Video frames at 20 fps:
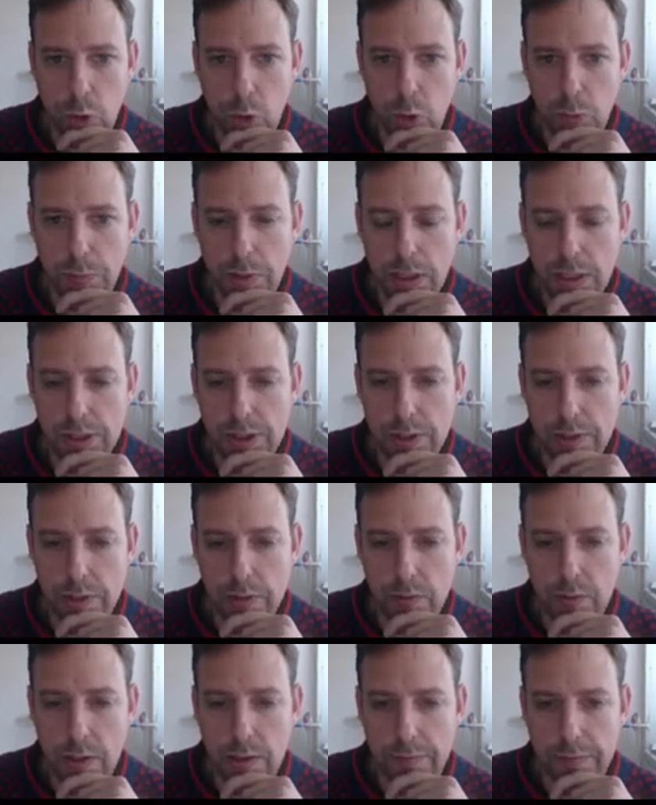all parts of
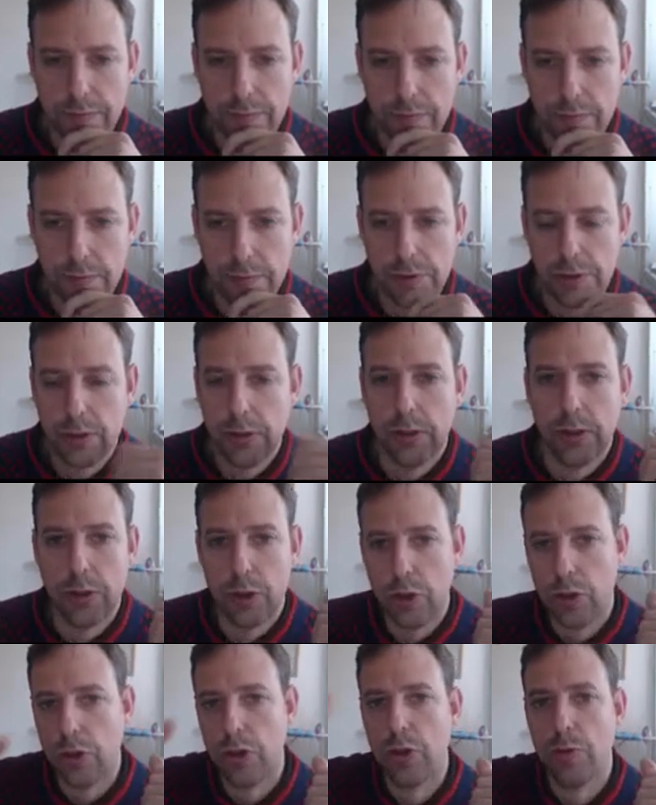the graph,
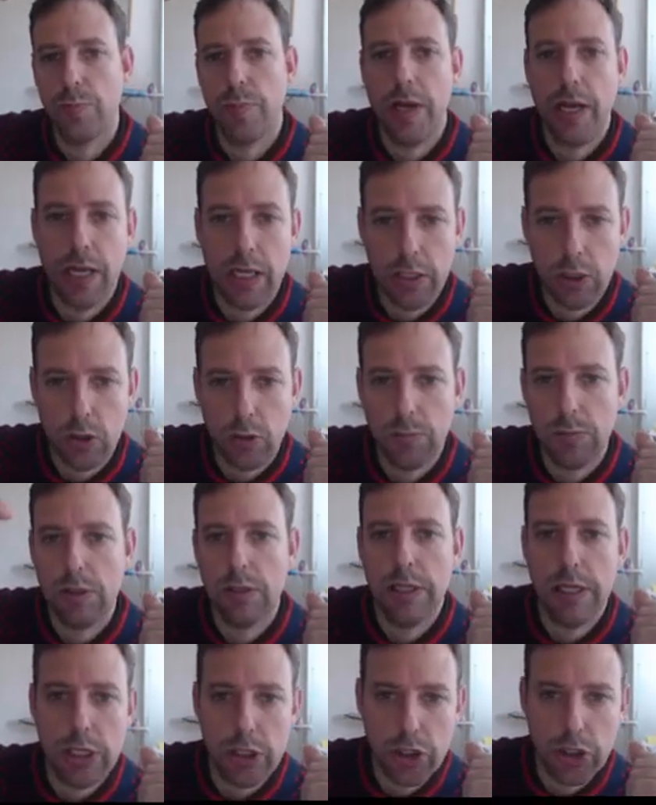you got Japan, you got
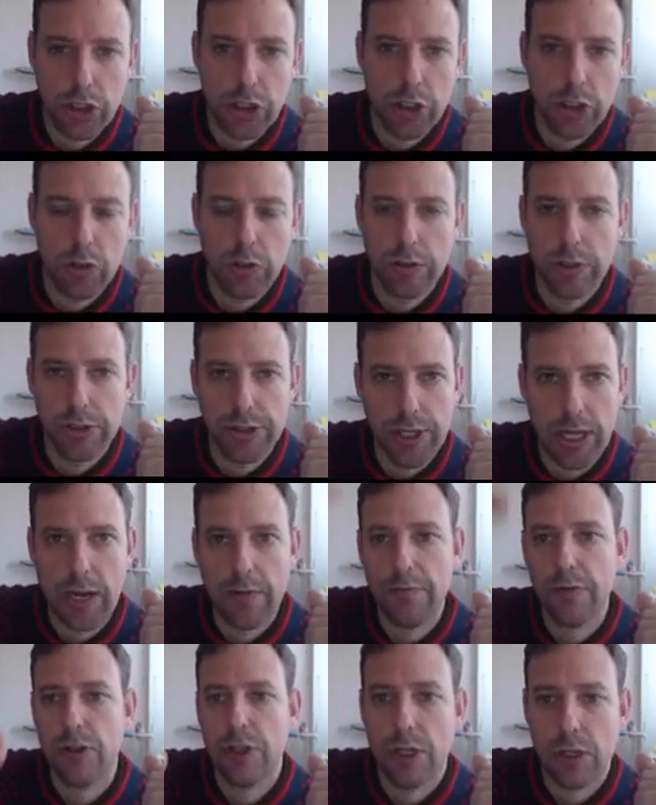Malaysia, you got its
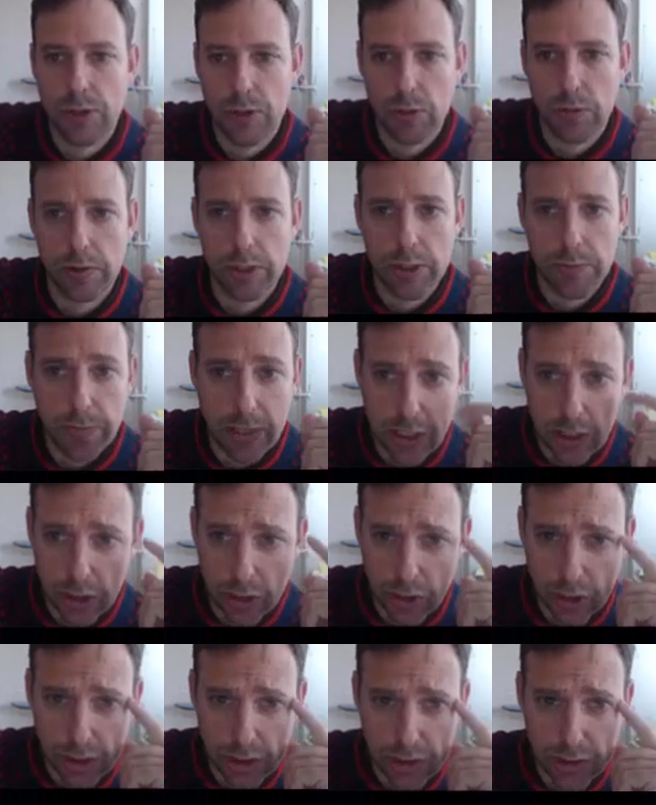average household
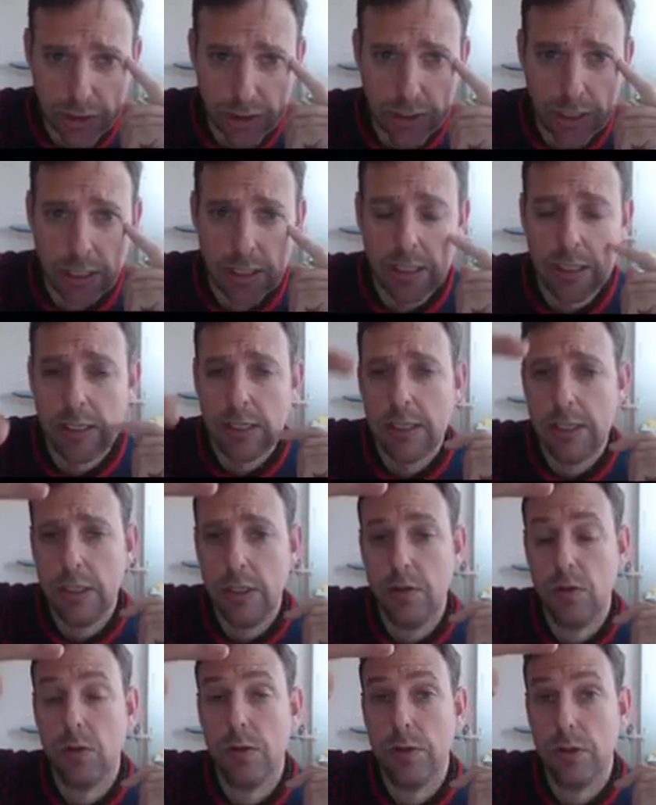expenditures,
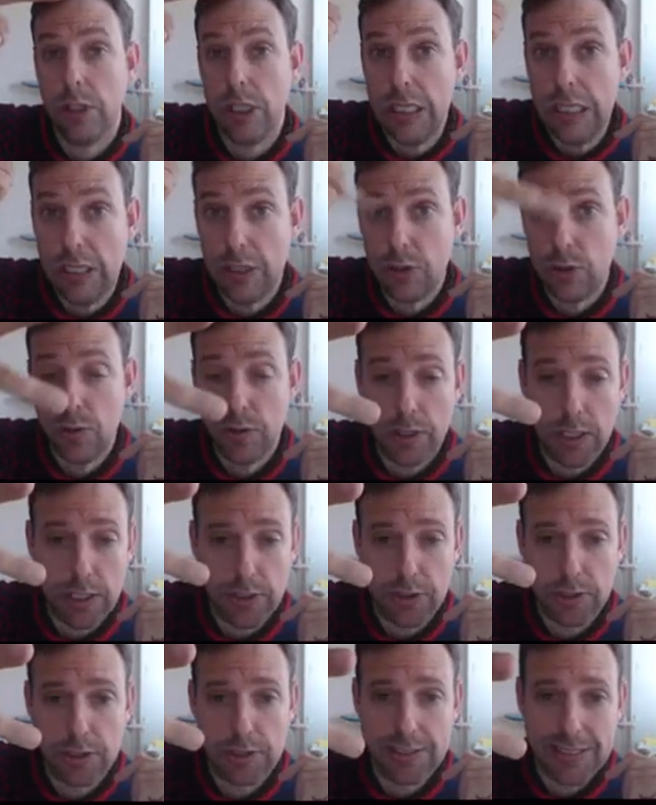you got the year
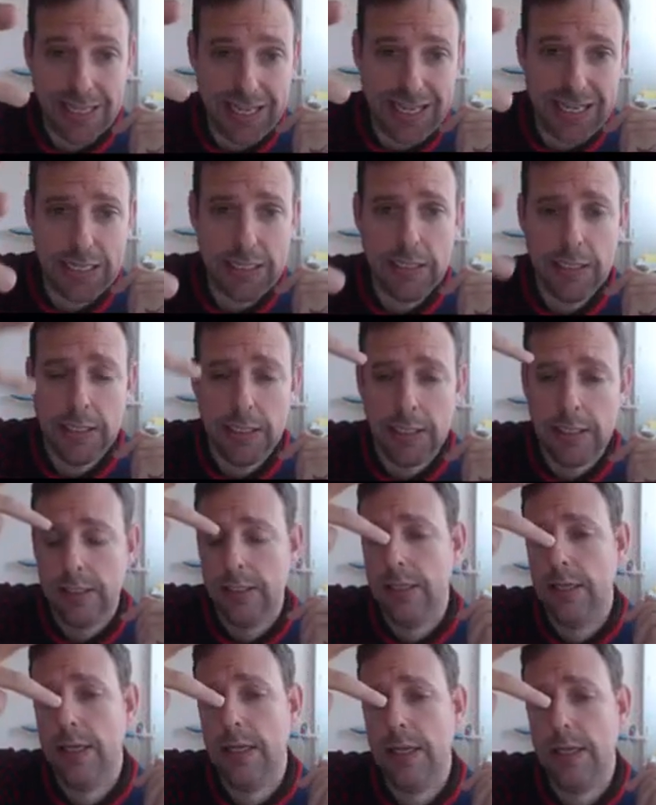2010,
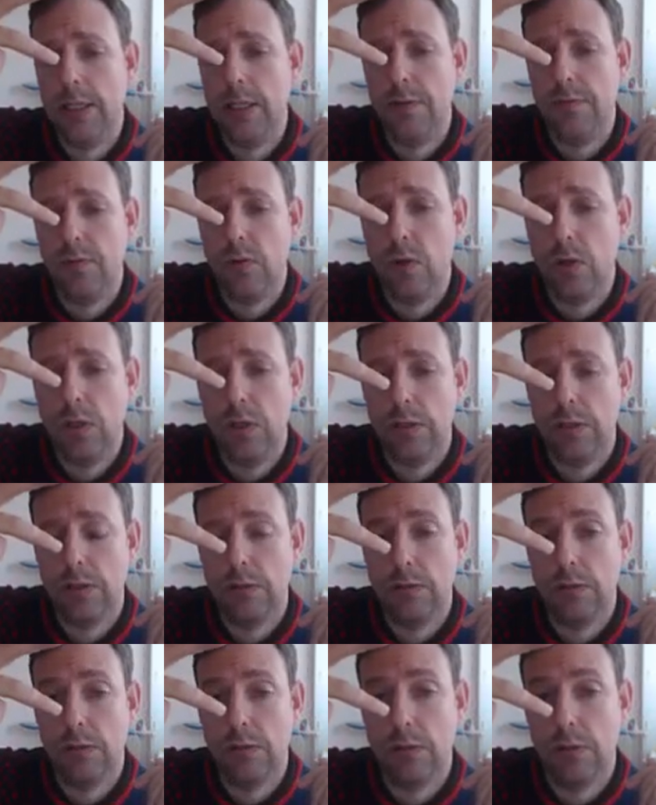and you've got
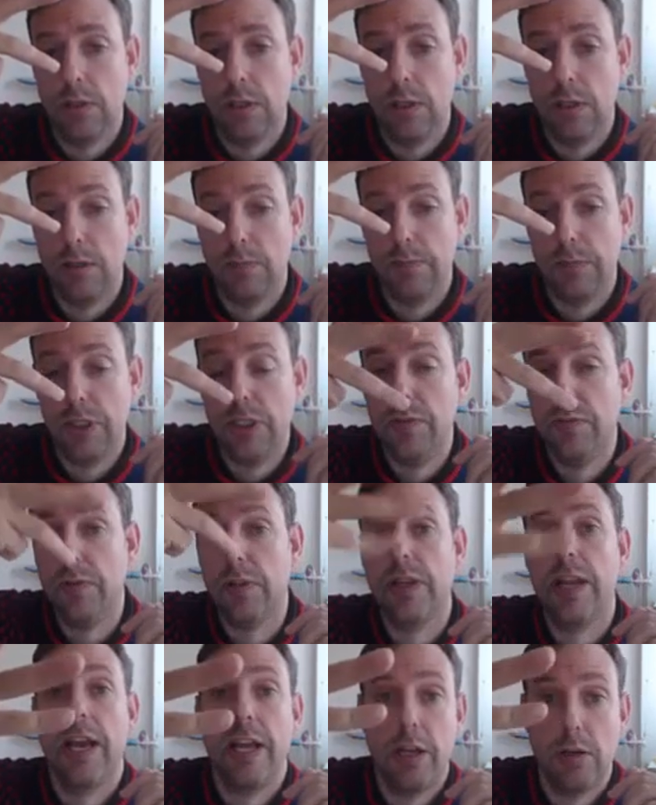the
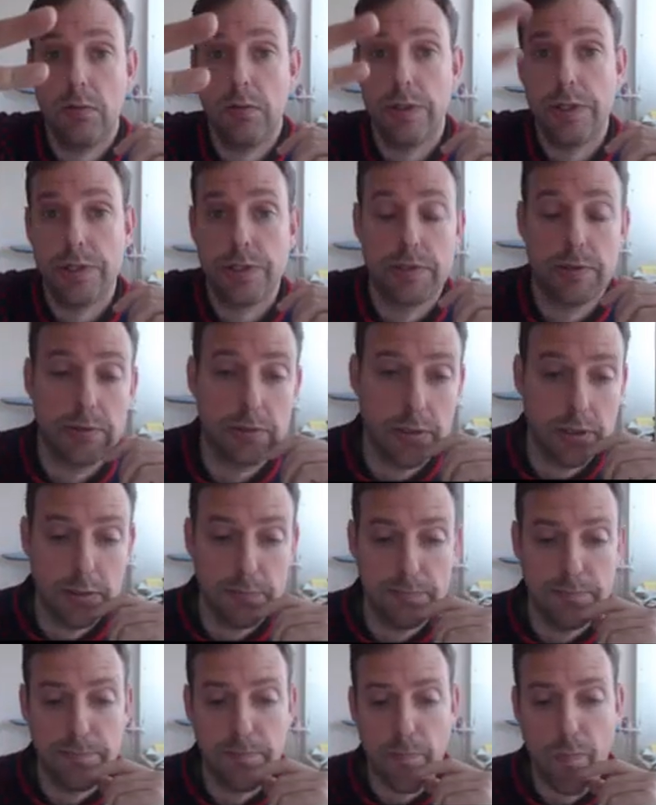different categories.
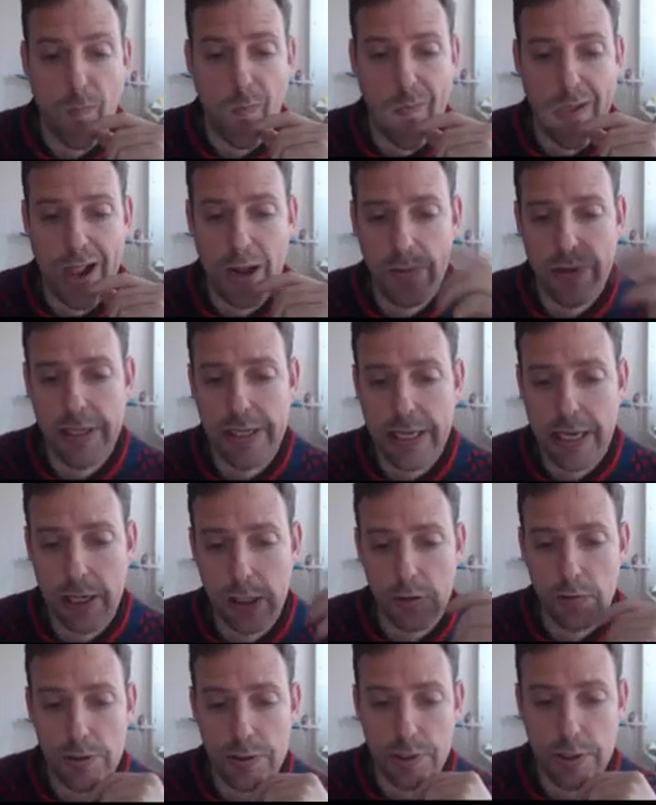How many
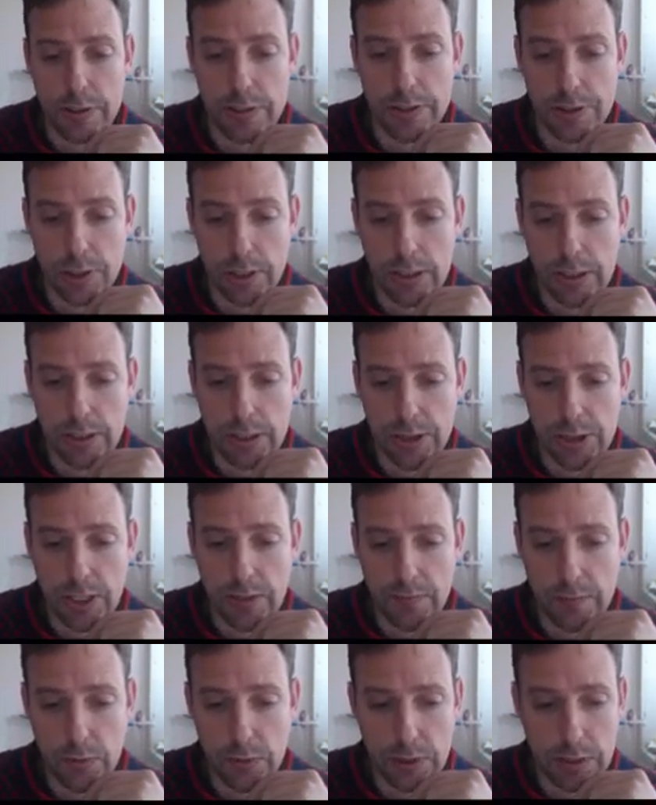categories are there? So let's
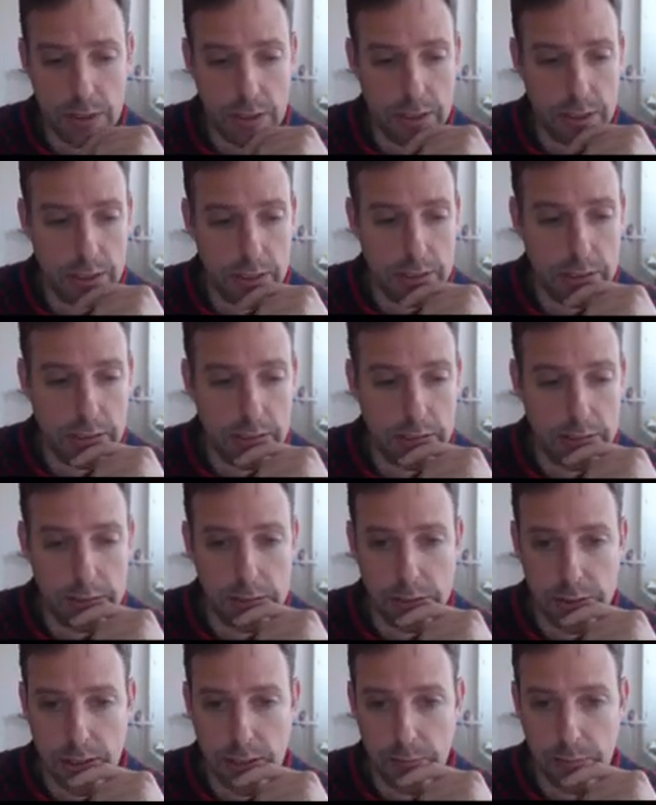have a look at
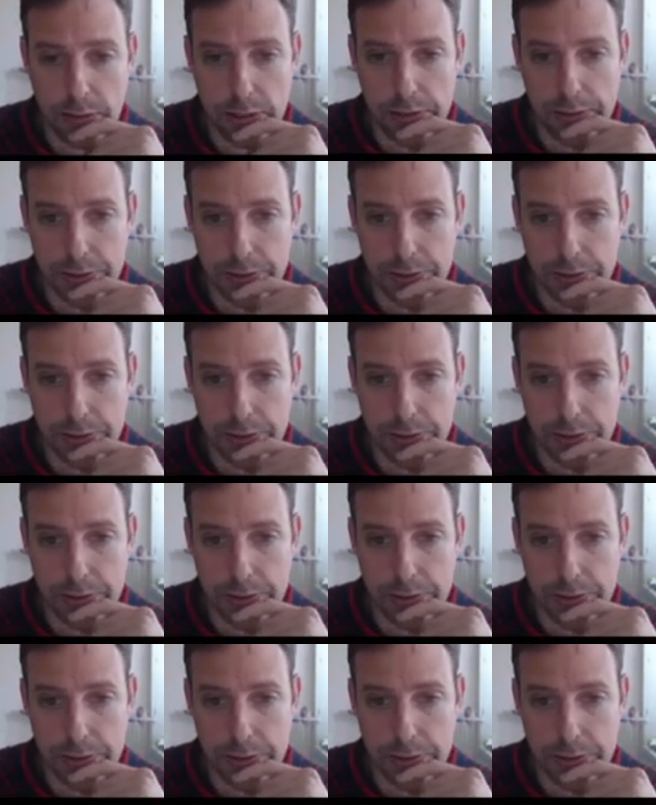an example